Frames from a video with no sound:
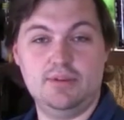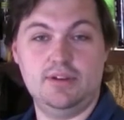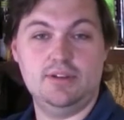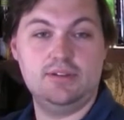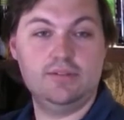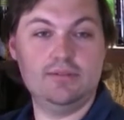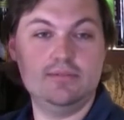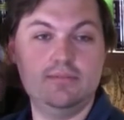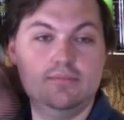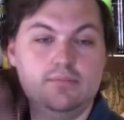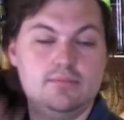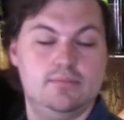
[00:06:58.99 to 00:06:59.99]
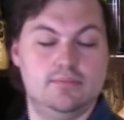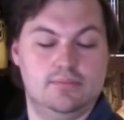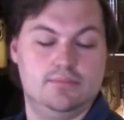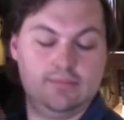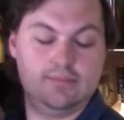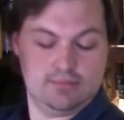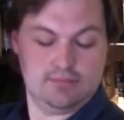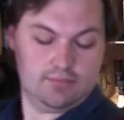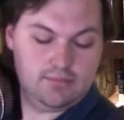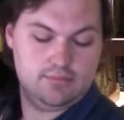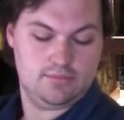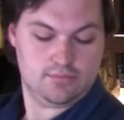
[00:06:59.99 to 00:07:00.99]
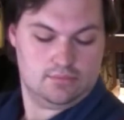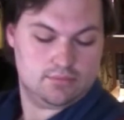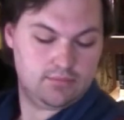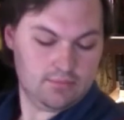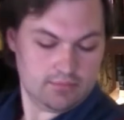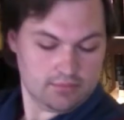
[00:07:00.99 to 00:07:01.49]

shaking it, I then strain it